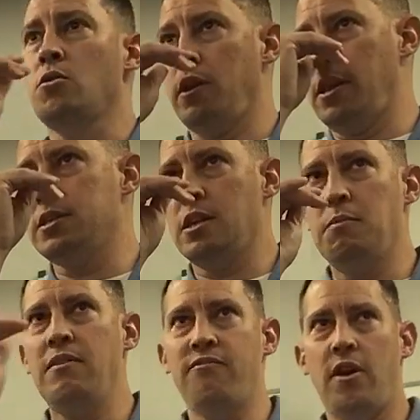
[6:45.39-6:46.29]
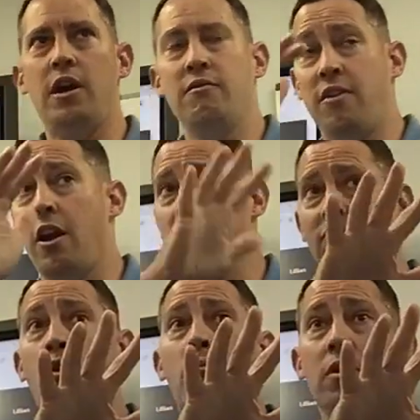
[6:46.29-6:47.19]
So it's going to be fun and very
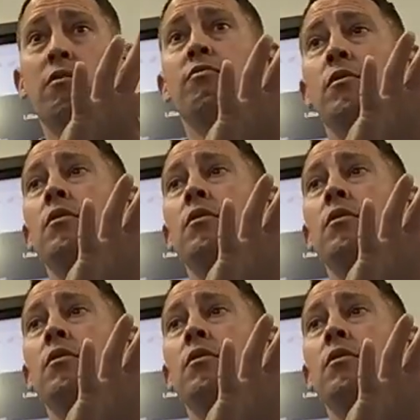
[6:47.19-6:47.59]
informative.